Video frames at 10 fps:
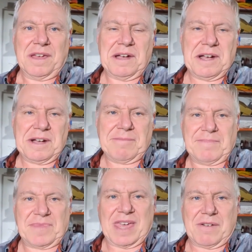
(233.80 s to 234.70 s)

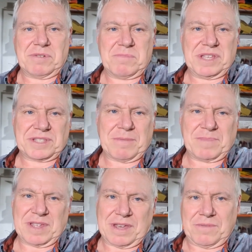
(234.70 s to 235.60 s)
That would be
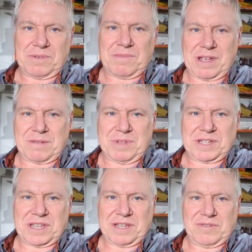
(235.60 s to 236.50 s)
something I would
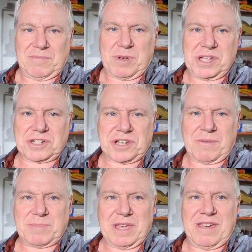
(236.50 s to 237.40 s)
recommend taking to a bike
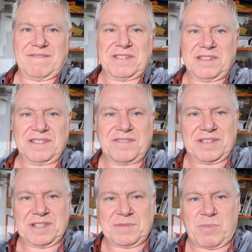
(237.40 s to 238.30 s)
shop to have done so
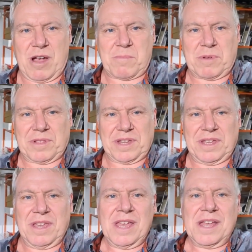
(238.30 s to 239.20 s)
it gets
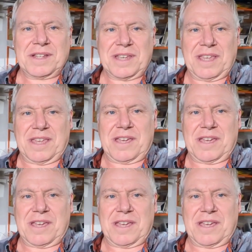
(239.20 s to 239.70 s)
properly taken